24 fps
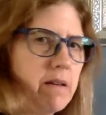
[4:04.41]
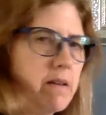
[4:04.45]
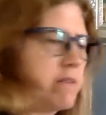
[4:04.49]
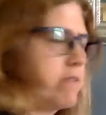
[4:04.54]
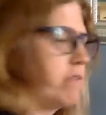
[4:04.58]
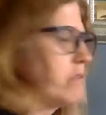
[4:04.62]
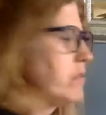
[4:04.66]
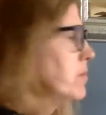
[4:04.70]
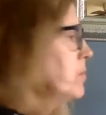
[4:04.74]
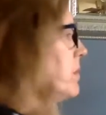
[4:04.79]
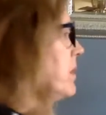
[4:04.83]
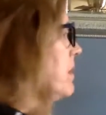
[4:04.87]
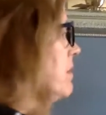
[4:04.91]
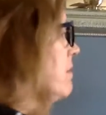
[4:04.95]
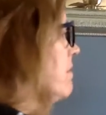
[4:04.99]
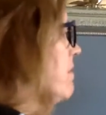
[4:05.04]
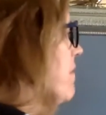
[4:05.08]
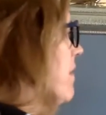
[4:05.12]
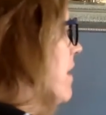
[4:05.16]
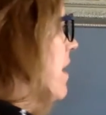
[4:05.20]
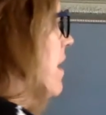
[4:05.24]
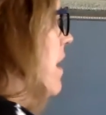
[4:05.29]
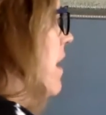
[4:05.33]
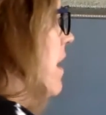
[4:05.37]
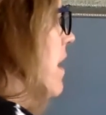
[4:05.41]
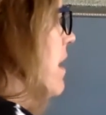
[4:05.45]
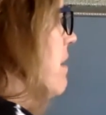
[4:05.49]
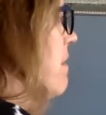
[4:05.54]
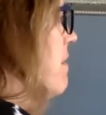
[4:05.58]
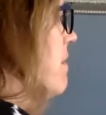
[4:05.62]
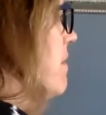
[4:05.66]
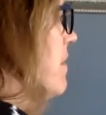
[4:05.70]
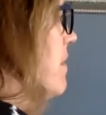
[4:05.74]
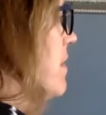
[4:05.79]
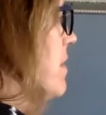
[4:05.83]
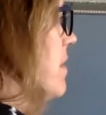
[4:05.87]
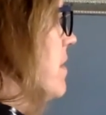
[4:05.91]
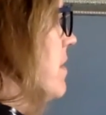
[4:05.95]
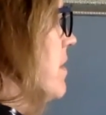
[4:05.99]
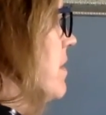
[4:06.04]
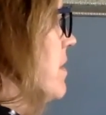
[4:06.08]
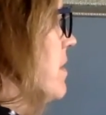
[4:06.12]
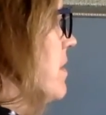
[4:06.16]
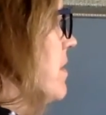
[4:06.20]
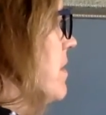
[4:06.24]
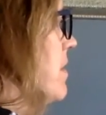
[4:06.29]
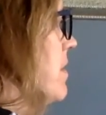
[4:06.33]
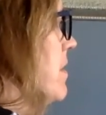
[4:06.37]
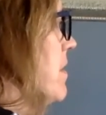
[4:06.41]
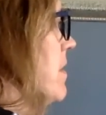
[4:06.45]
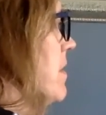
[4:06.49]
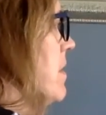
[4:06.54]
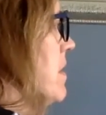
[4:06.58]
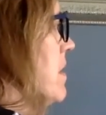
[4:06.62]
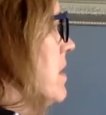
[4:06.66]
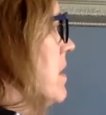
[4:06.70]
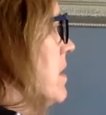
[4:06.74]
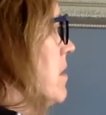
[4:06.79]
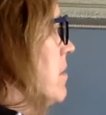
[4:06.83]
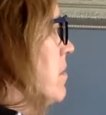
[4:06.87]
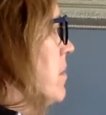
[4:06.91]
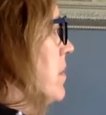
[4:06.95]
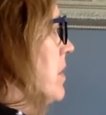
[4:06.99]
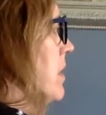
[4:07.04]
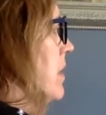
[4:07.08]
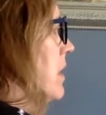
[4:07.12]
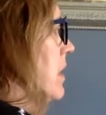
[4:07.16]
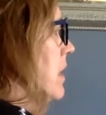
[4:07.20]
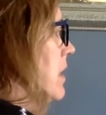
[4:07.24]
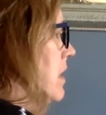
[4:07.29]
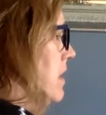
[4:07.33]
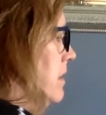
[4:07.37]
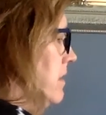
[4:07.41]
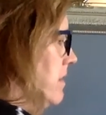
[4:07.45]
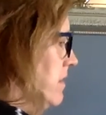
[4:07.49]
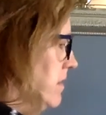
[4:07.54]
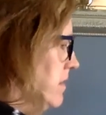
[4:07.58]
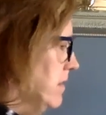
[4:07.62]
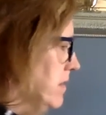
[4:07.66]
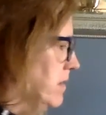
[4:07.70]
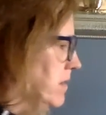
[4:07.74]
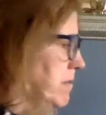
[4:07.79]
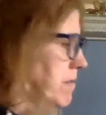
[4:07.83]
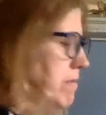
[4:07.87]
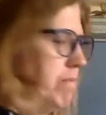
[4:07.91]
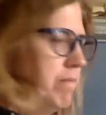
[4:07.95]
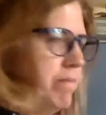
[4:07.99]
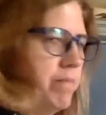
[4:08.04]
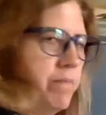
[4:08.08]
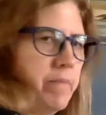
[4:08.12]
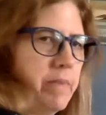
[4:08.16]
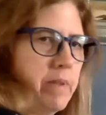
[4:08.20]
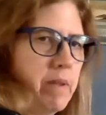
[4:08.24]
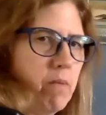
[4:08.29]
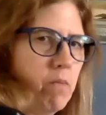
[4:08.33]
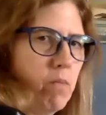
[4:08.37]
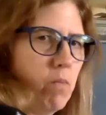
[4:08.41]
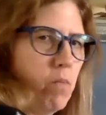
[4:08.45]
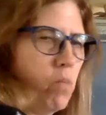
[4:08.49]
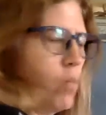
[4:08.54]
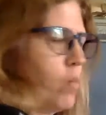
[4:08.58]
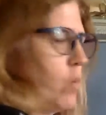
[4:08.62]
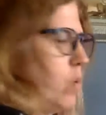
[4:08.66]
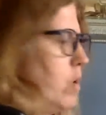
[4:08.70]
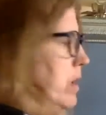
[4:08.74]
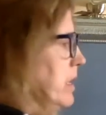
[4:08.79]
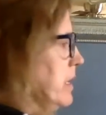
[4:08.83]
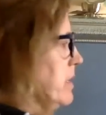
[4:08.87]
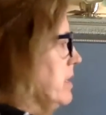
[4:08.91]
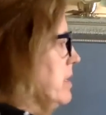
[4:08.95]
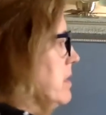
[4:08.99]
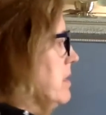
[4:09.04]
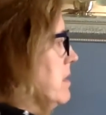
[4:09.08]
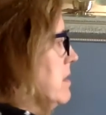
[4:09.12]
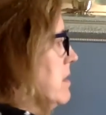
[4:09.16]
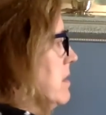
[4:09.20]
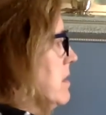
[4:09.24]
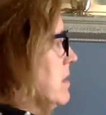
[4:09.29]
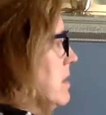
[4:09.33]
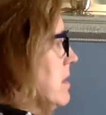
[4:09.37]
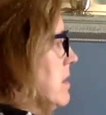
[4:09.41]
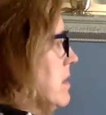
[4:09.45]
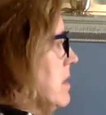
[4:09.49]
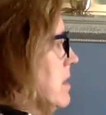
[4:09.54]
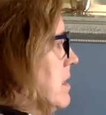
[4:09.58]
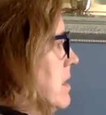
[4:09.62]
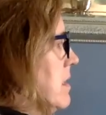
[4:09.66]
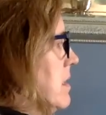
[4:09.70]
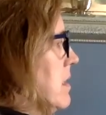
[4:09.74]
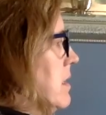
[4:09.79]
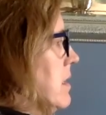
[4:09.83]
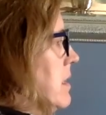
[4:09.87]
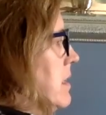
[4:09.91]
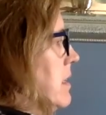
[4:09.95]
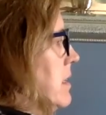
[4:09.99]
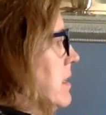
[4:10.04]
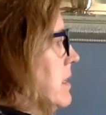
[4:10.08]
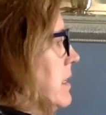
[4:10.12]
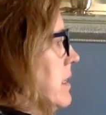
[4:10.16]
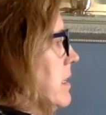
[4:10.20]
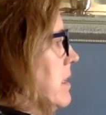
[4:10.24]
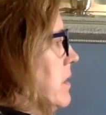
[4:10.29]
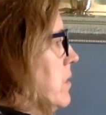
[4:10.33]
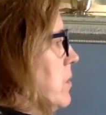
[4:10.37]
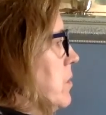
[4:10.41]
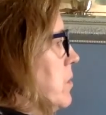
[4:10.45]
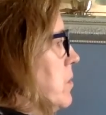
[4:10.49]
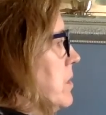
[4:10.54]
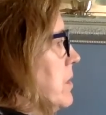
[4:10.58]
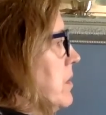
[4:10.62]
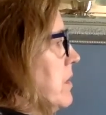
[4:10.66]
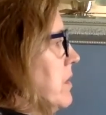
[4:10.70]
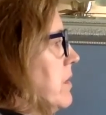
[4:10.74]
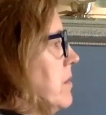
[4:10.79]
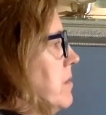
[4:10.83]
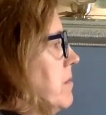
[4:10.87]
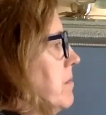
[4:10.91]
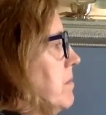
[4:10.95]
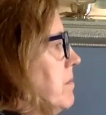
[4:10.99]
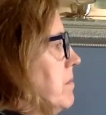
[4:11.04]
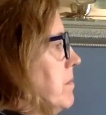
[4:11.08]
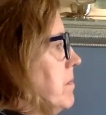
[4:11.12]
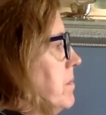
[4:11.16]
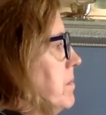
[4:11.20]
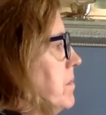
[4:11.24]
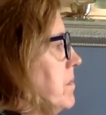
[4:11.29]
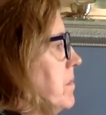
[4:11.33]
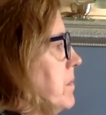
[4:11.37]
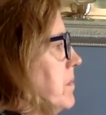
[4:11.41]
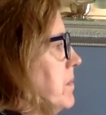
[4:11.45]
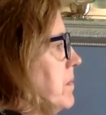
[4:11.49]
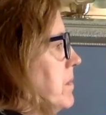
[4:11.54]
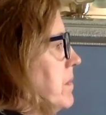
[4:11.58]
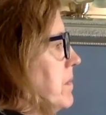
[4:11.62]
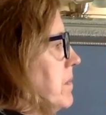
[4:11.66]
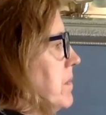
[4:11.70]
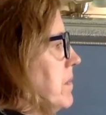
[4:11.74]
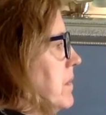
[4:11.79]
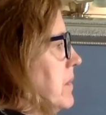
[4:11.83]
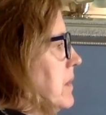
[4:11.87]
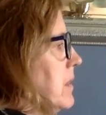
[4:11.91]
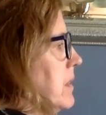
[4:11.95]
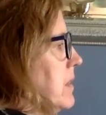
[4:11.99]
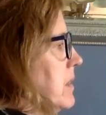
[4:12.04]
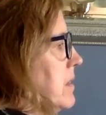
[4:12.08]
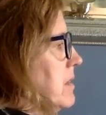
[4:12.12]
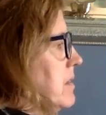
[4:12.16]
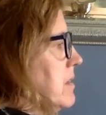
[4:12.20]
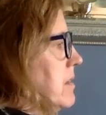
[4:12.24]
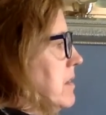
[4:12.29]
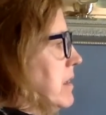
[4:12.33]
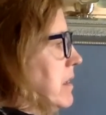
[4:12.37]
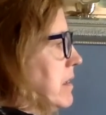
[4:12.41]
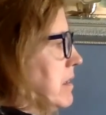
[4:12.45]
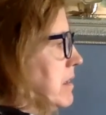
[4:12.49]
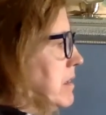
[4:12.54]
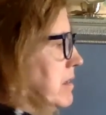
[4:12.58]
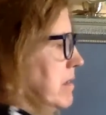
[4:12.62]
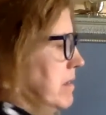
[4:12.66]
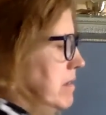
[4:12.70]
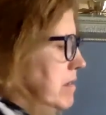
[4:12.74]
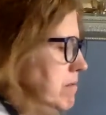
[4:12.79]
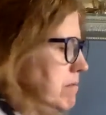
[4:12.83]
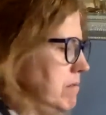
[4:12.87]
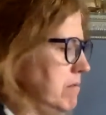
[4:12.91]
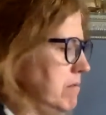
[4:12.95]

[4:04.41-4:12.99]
So we get a 5 plus 1 equals 6.